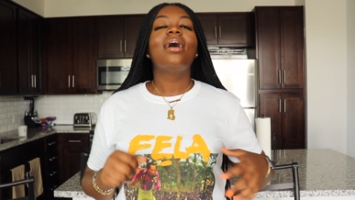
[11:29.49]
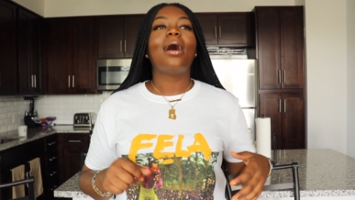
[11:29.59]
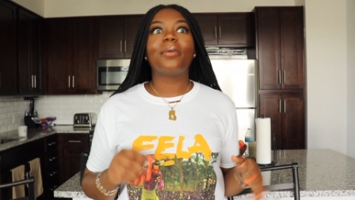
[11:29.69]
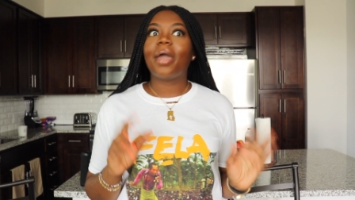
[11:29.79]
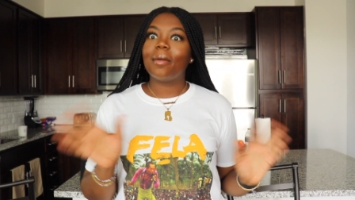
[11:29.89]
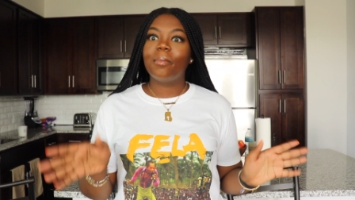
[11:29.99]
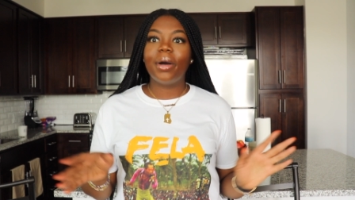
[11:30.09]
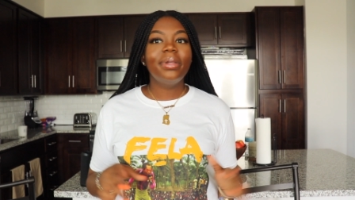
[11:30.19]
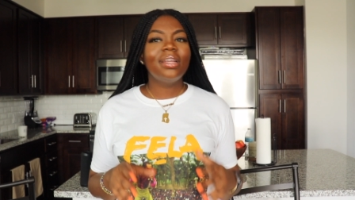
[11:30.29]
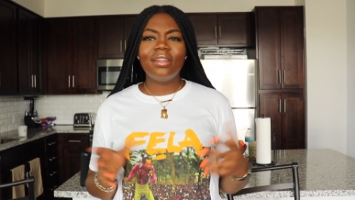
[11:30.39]
Um, okay,
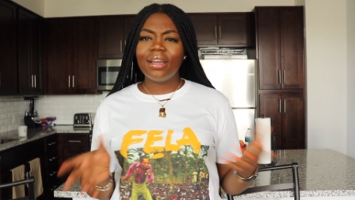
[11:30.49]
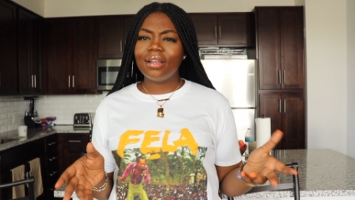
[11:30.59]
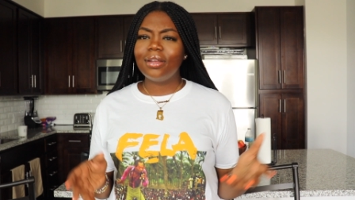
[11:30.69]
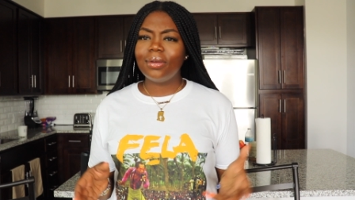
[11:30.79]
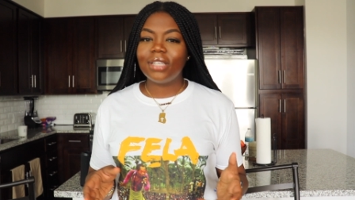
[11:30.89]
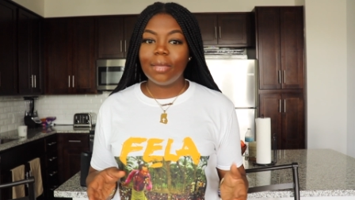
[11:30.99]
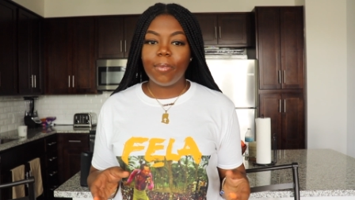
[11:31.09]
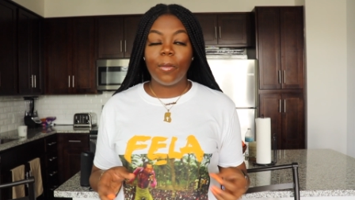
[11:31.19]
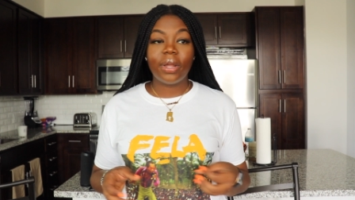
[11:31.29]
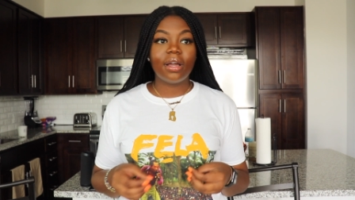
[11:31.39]
but we need to dig a little
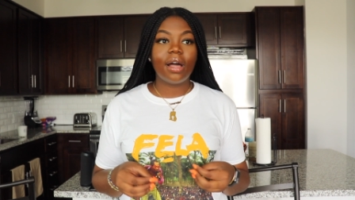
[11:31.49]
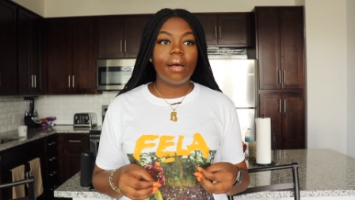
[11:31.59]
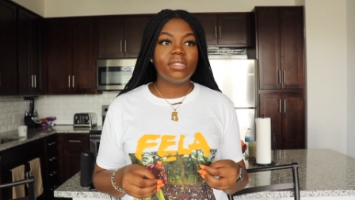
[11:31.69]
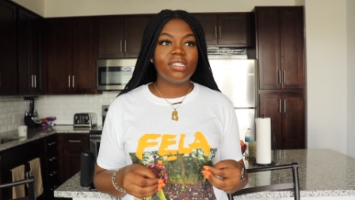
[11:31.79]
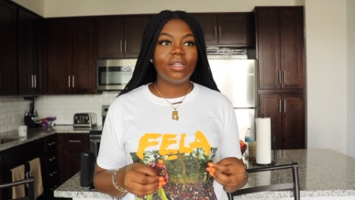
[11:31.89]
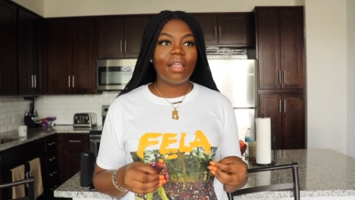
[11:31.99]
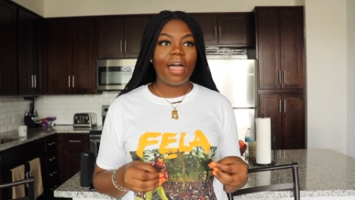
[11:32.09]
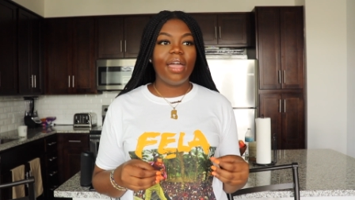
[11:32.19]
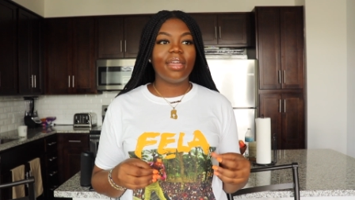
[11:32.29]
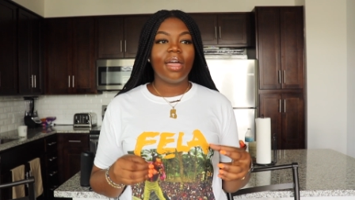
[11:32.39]
deeper when it comes to
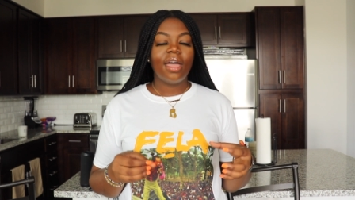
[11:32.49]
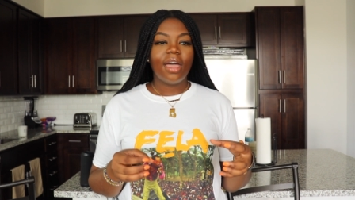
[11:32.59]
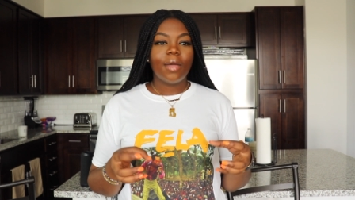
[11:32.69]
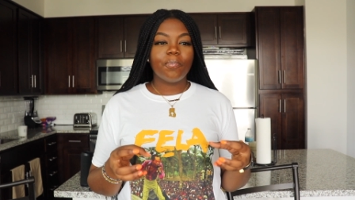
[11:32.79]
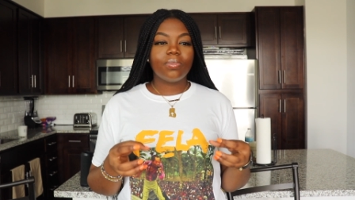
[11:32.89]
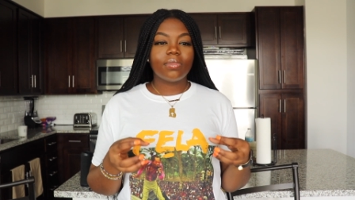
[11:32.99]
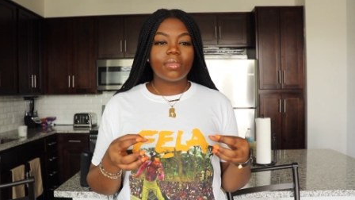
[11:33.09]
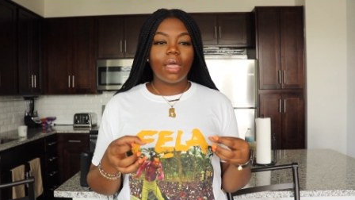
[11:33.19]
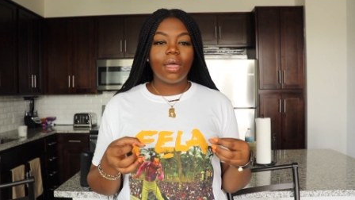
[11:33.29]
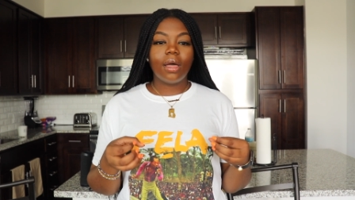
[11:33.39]
like
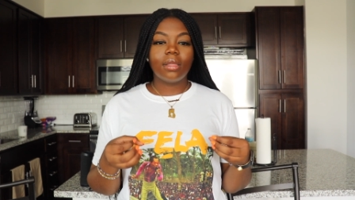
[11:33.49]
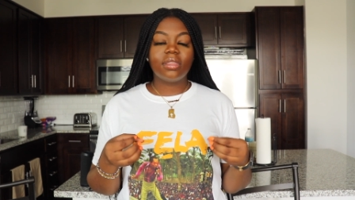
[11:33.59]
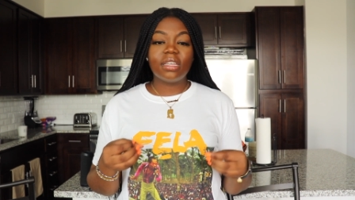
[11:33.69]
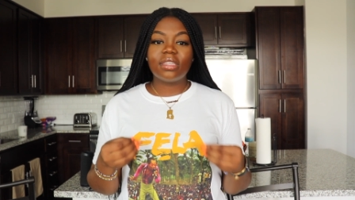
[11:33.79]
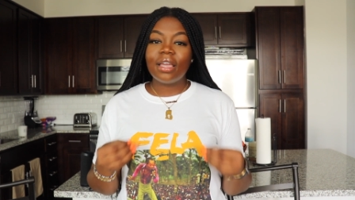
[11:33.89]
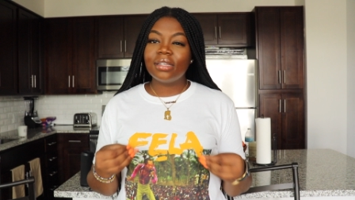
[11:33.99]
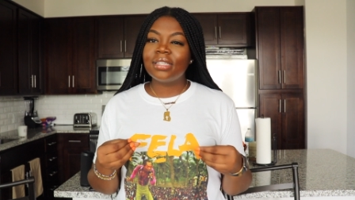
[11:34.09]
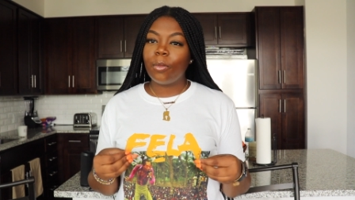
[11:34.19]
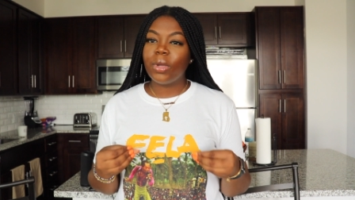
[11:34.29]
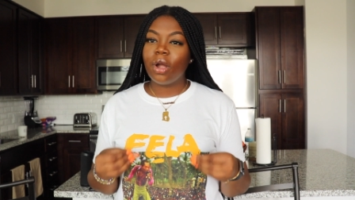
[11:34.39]
the things
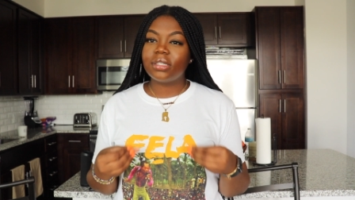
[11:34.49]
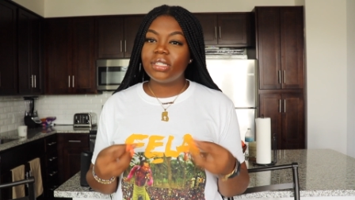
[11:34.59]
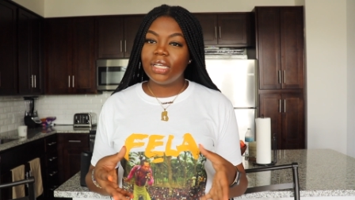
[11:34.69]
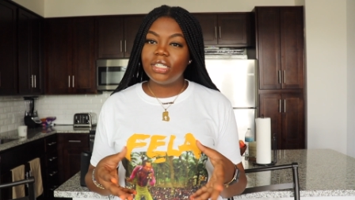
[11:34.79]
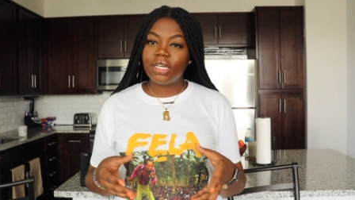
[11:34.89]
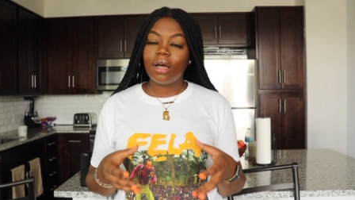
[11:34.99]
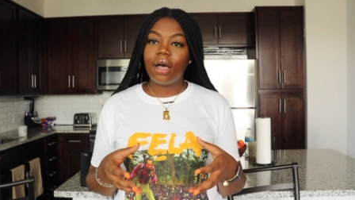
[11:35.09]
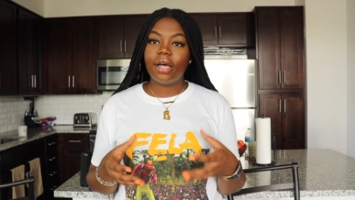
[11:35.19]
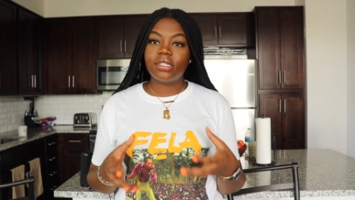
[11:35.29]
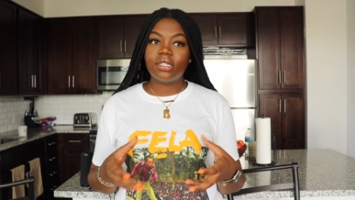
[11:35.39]
that we are teaching
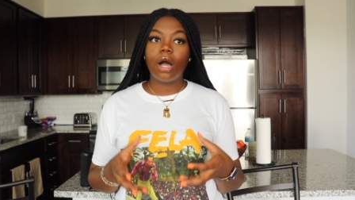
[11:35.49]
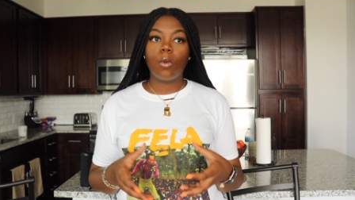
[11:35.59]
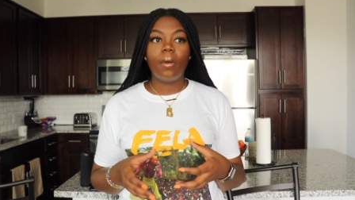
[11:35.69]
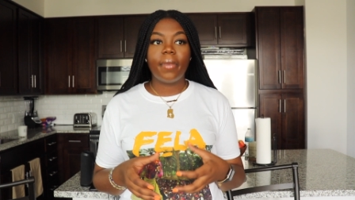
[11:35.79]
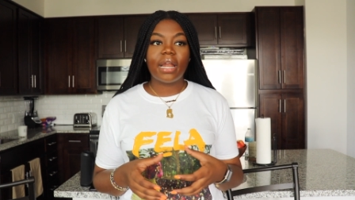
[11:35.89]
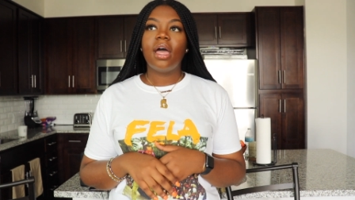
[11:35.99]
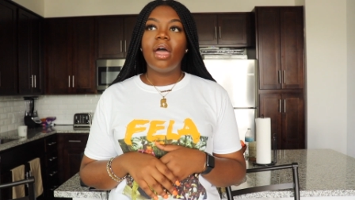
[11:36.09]
us young women